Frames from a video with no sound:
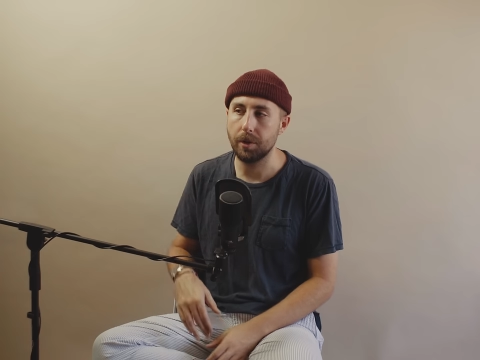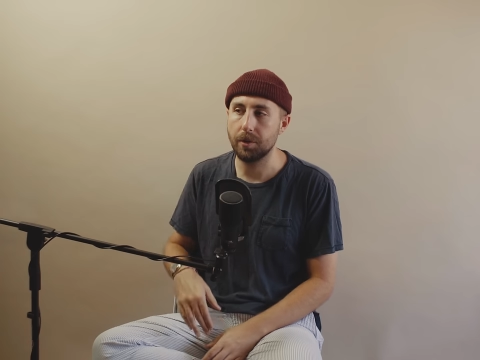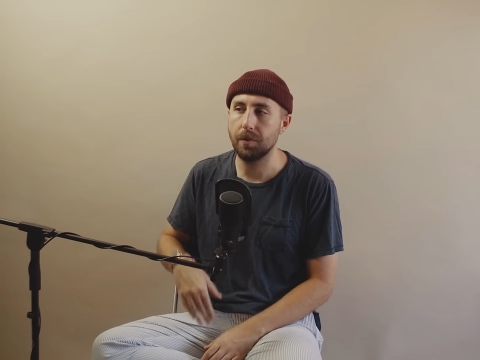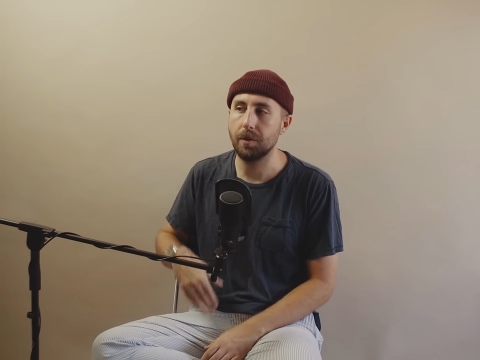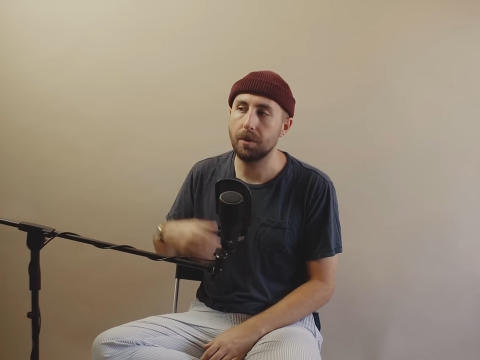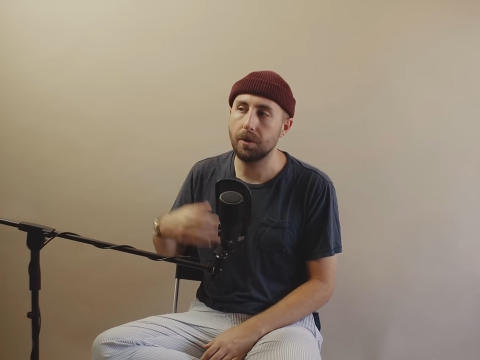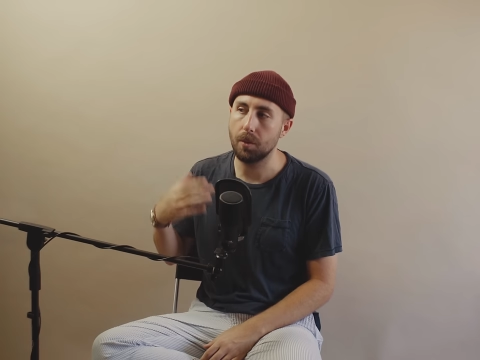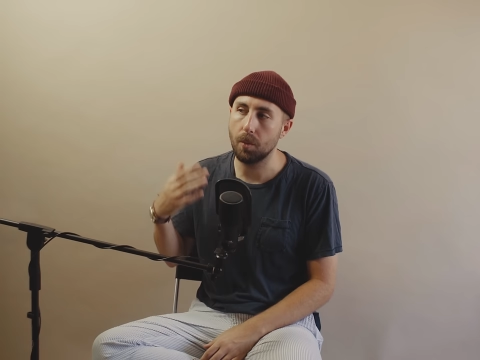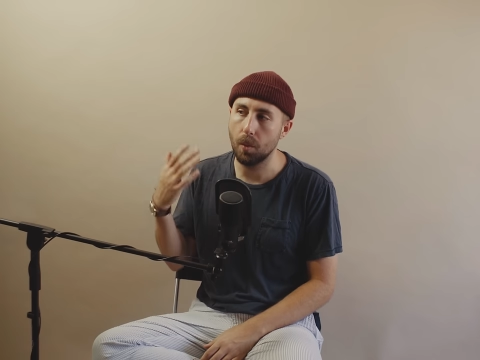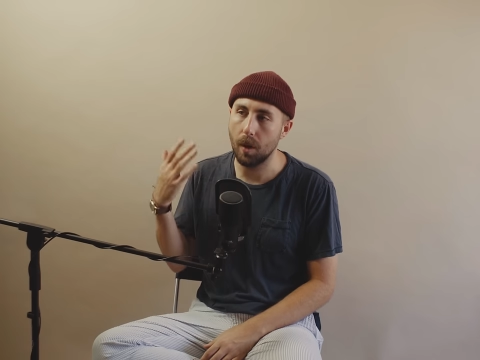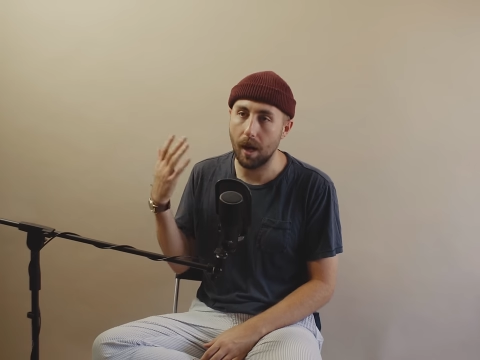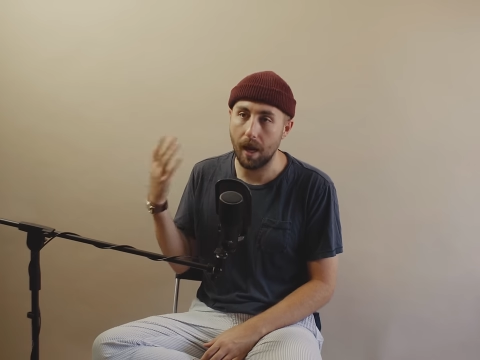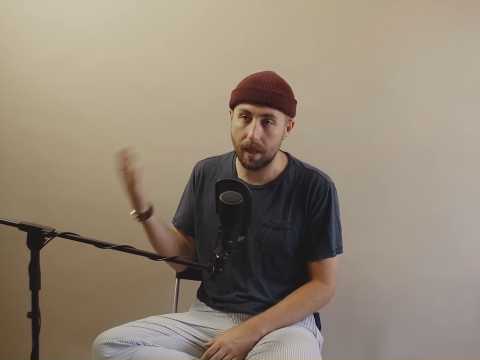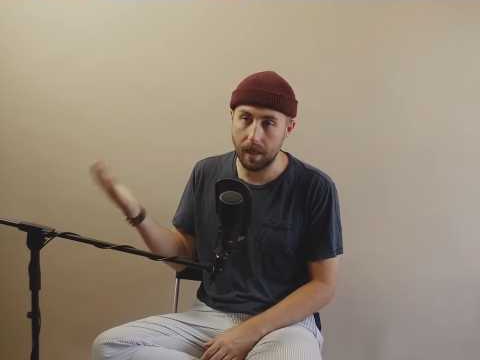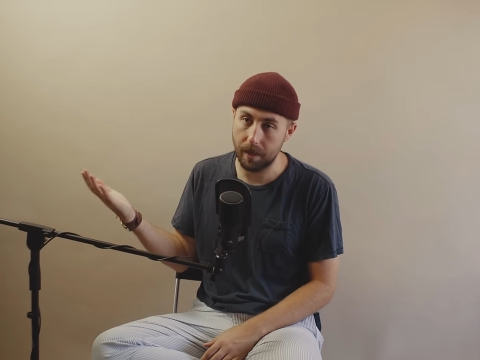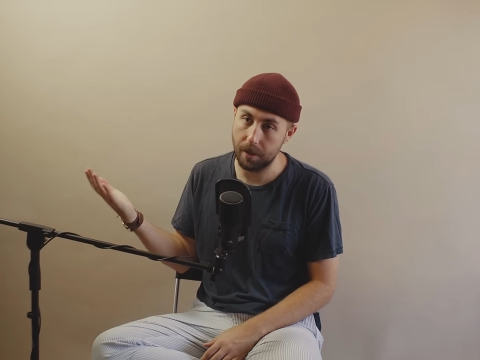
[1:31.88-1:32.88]
which for
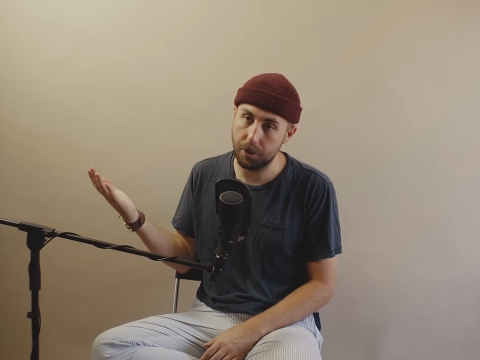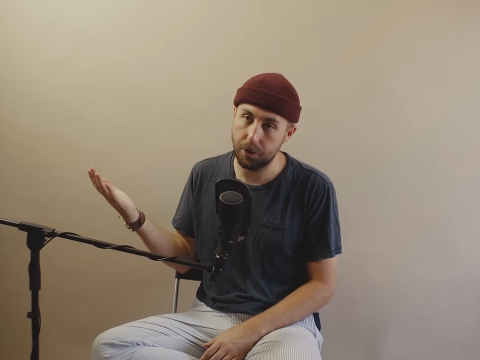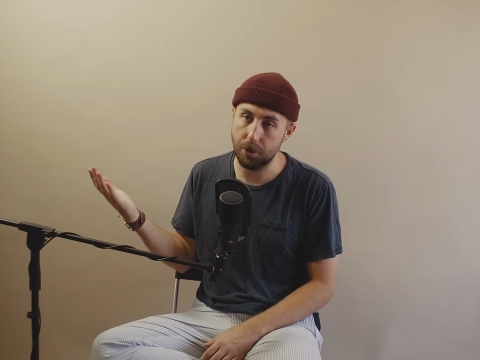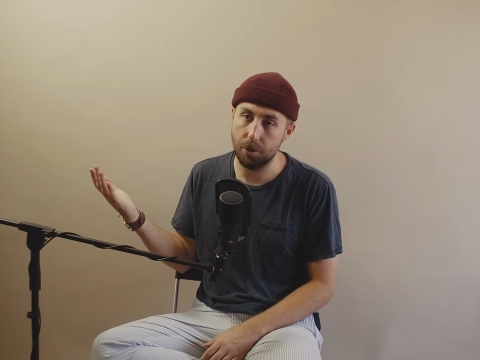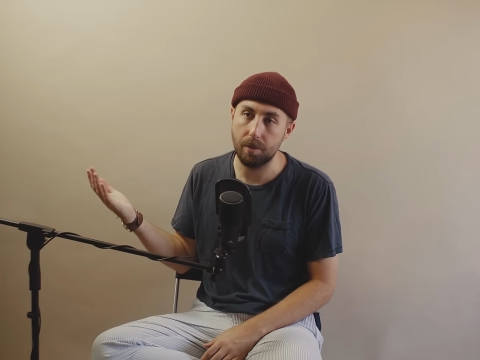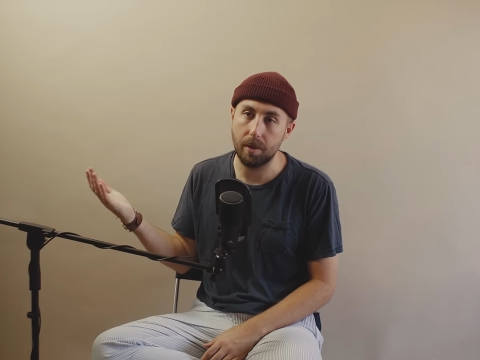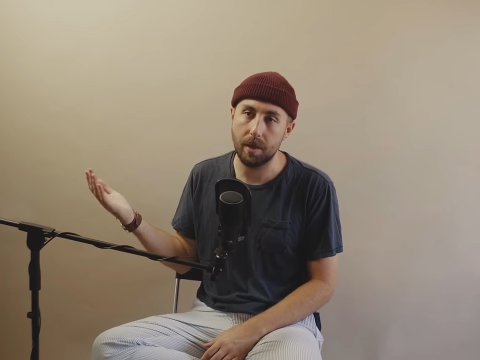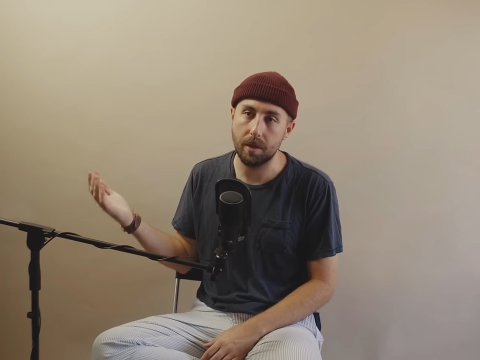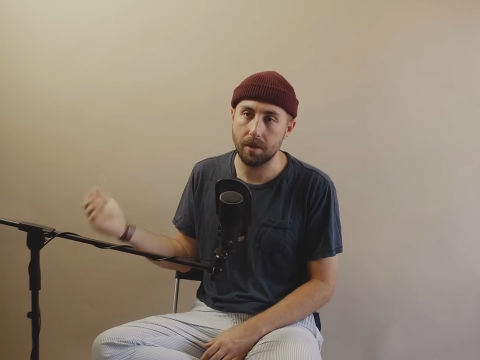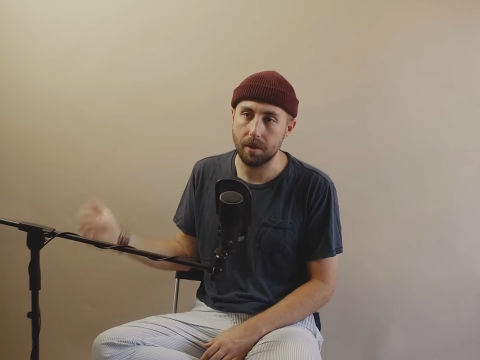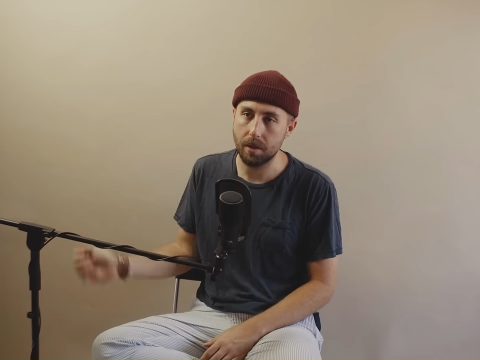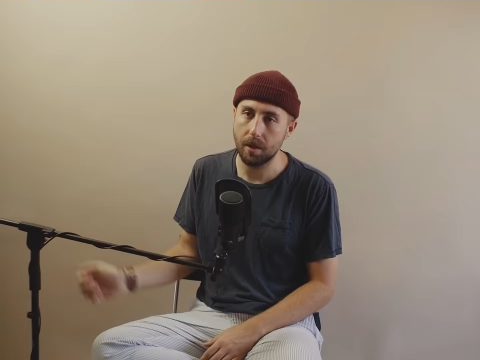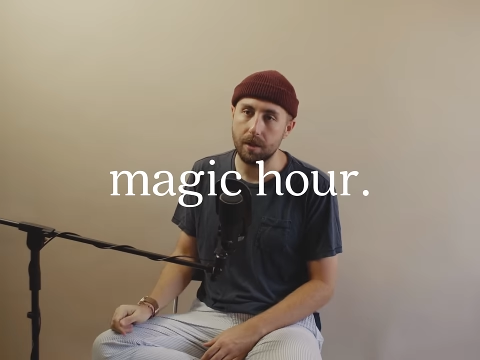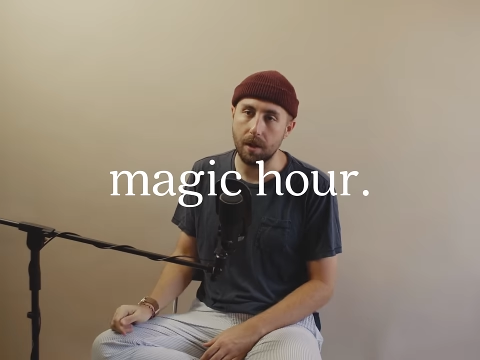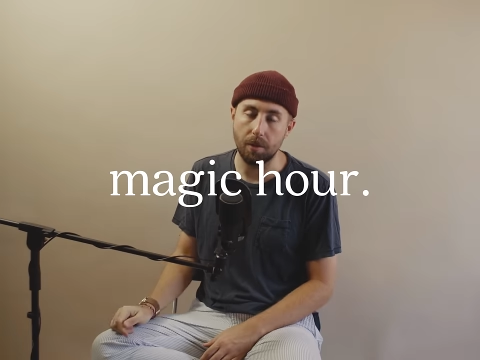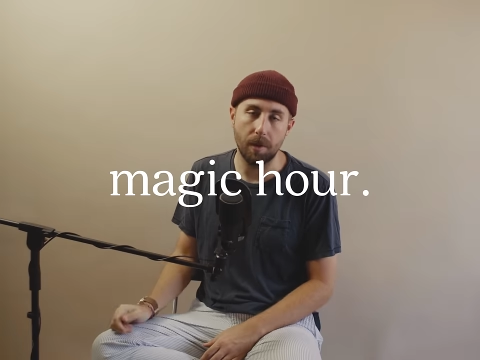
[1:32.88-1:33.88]
what I like to shoot
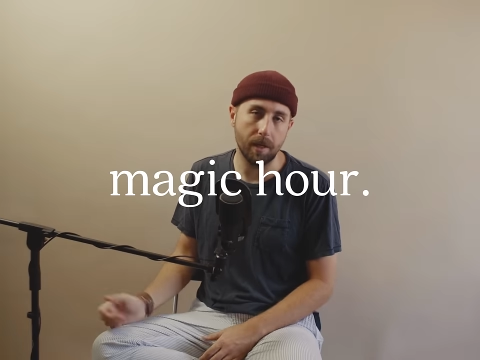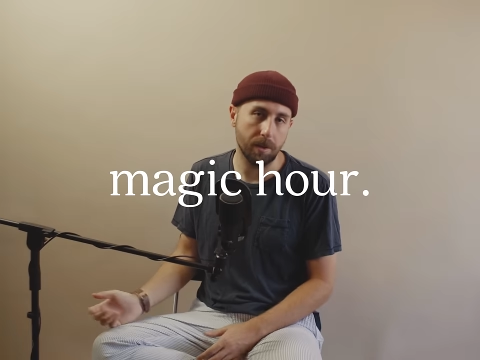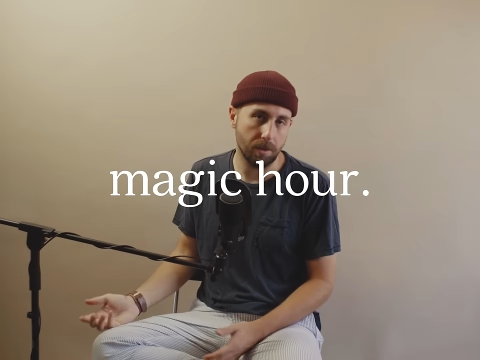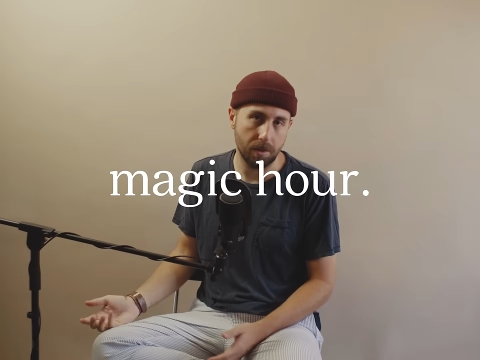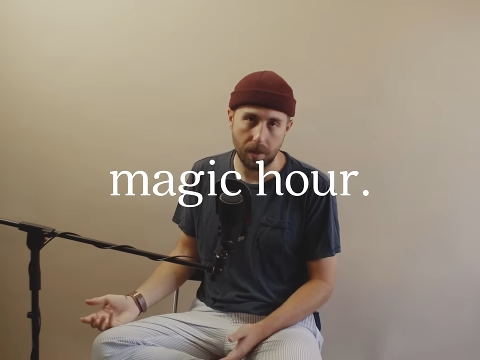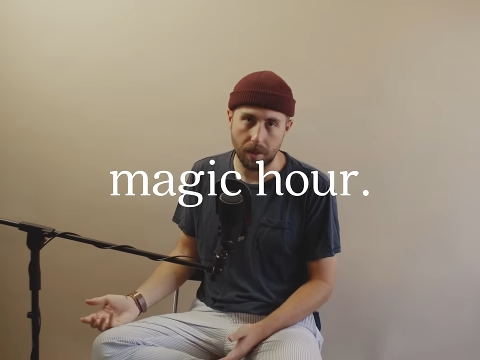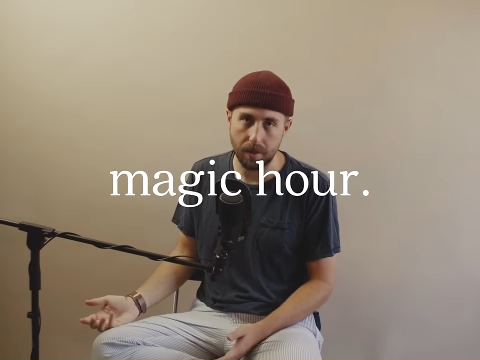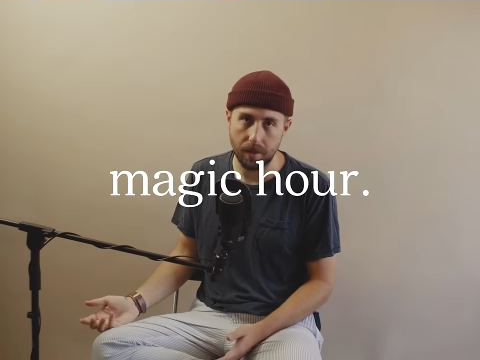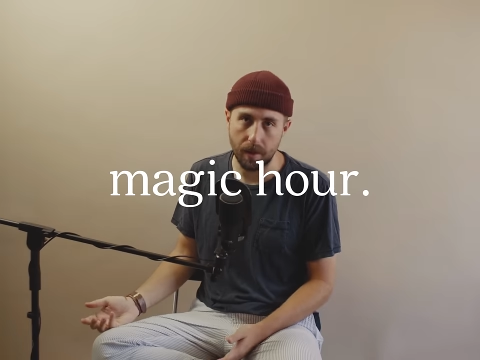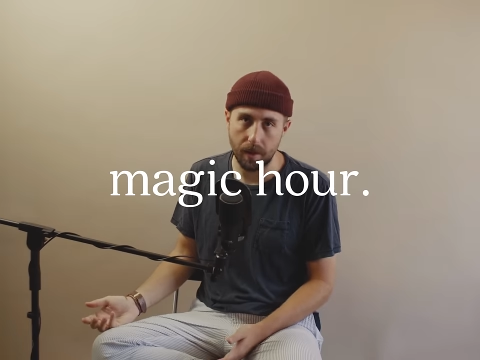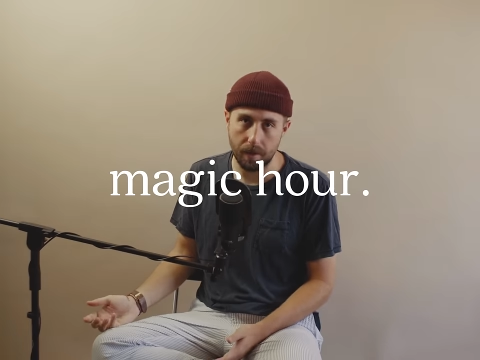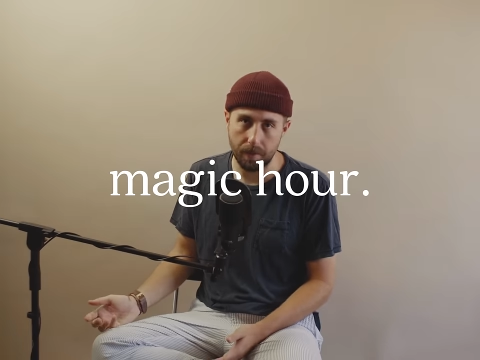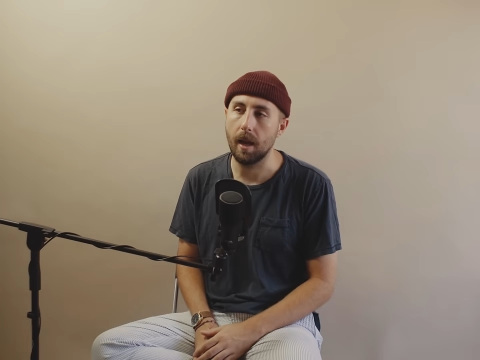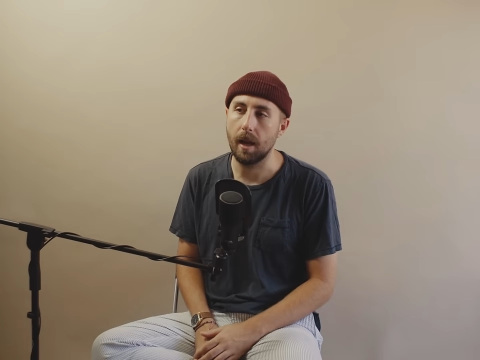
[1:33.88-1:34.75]
means sunrise or sunset,